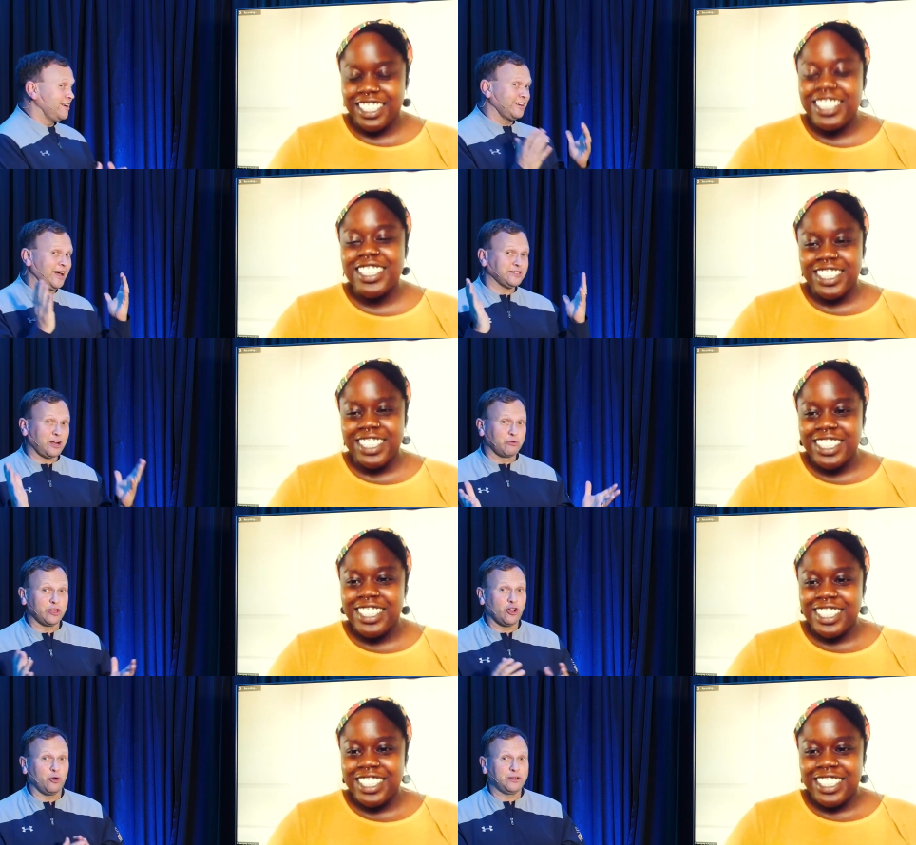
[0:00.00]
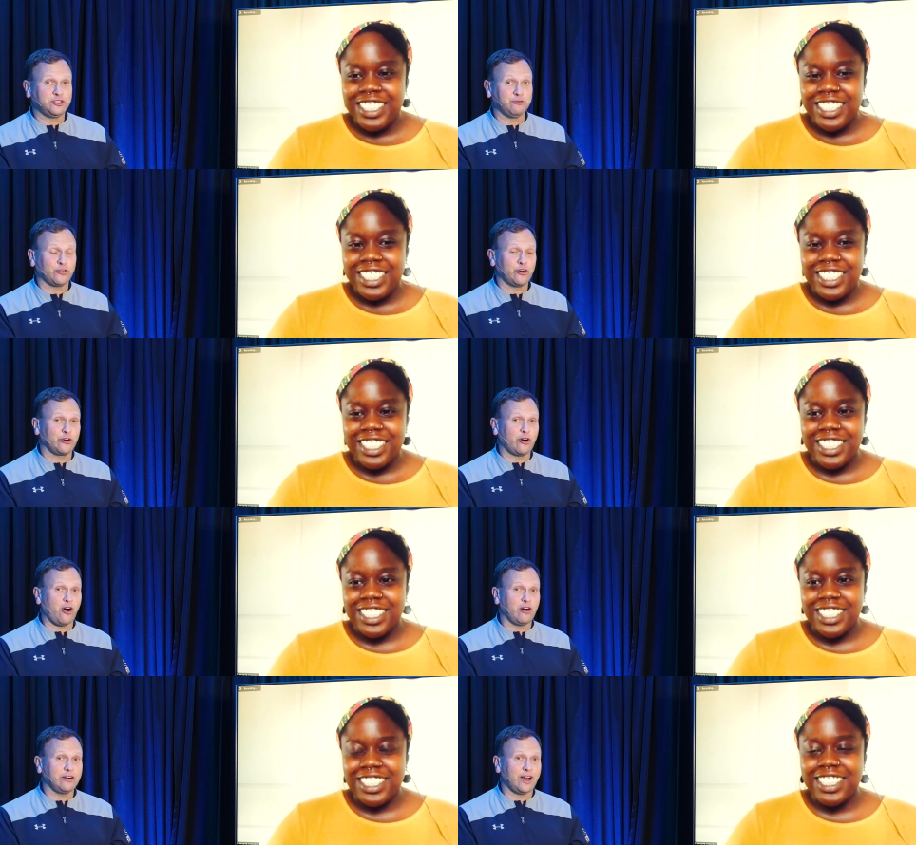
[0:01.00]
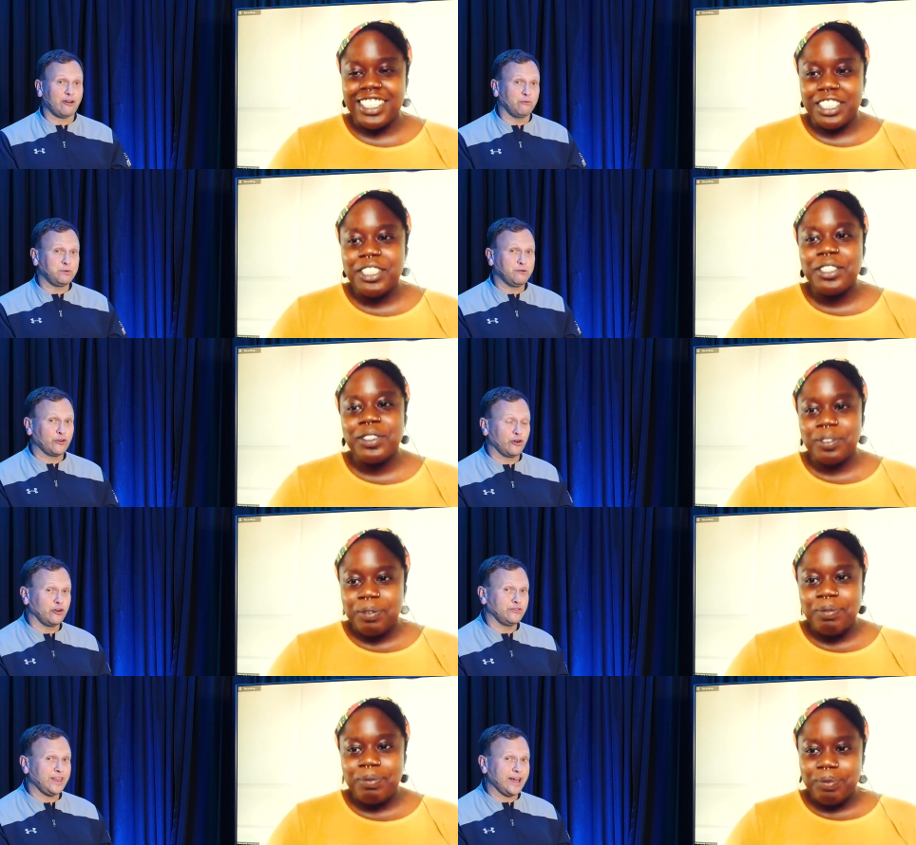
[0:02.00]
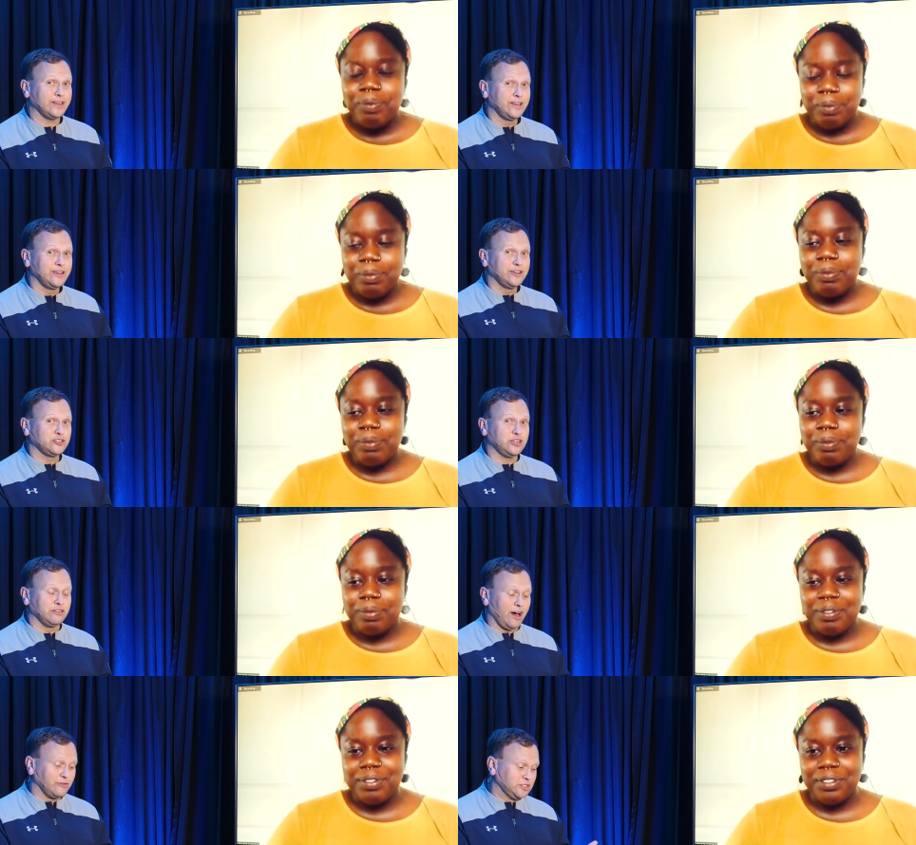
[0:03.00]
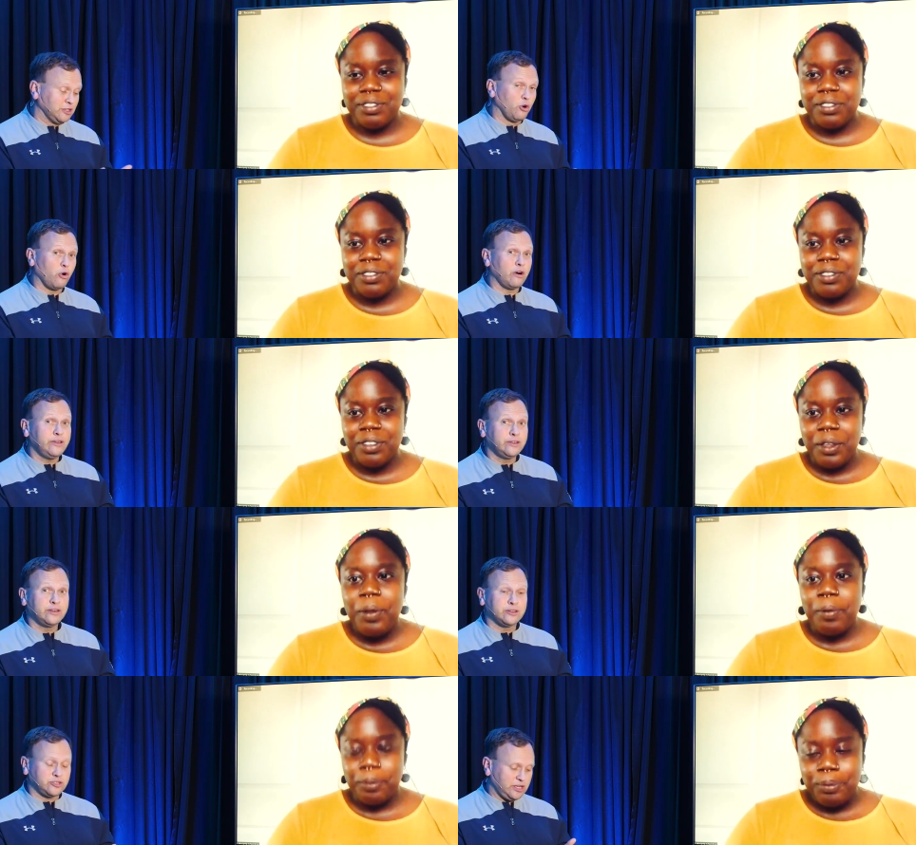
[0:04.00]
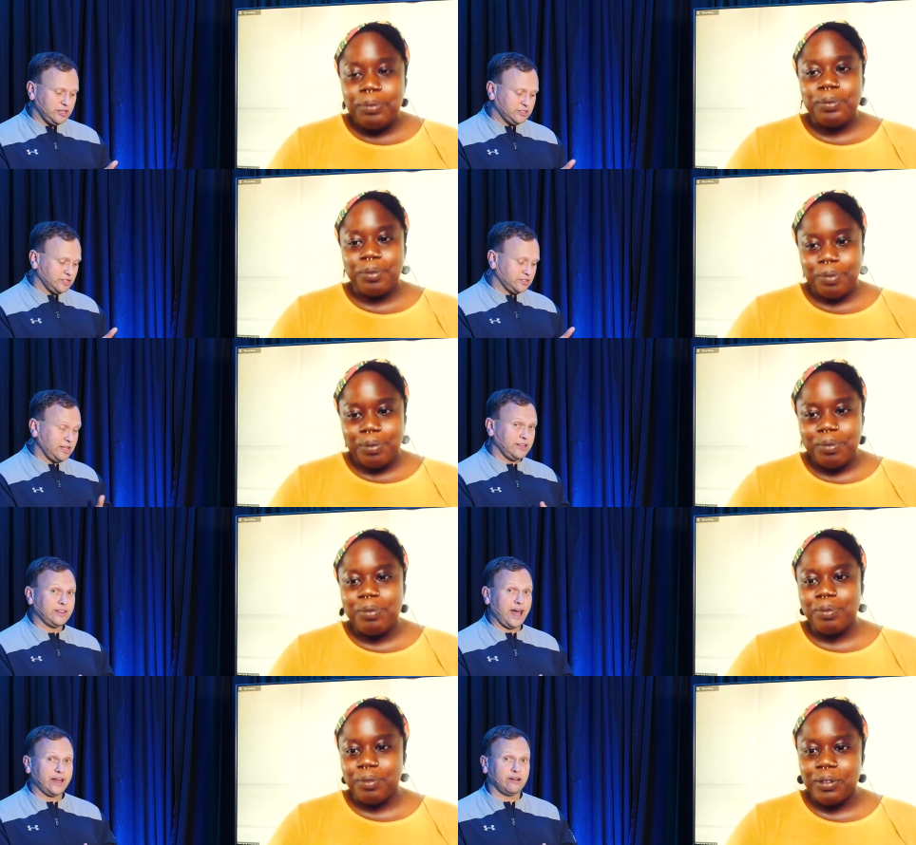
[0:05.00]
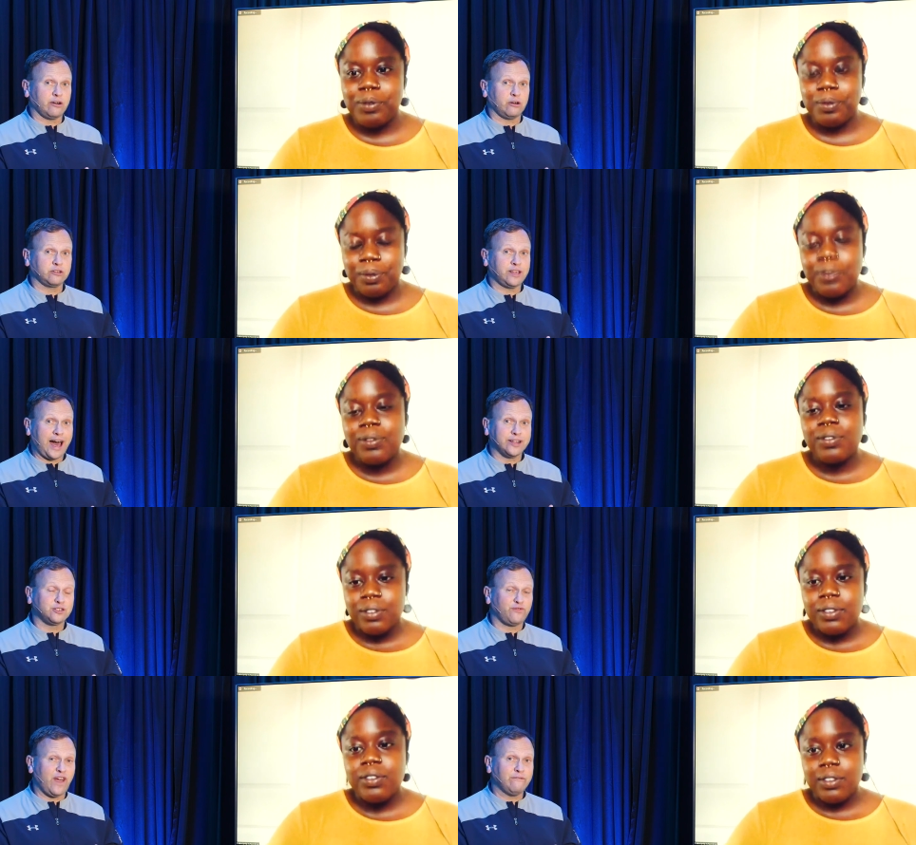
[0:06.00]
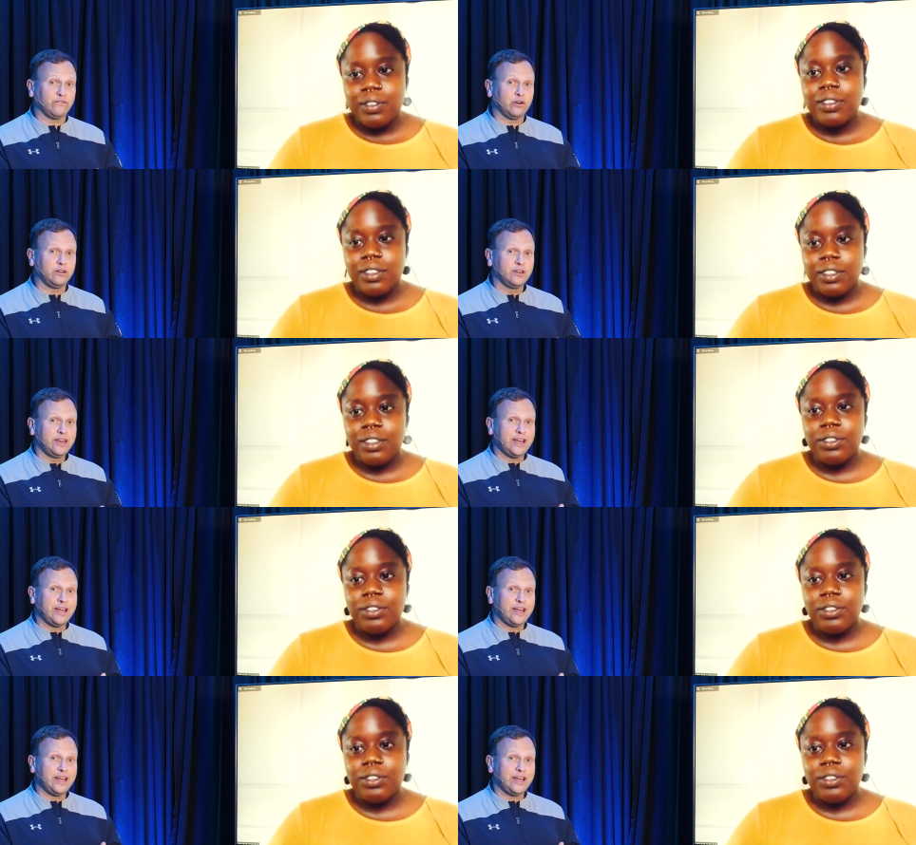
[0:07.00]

Speaker 1: guys, I really hope that you've heard her heart. I hope you've heard that she loves the Lord She's seen that her, God is faithful.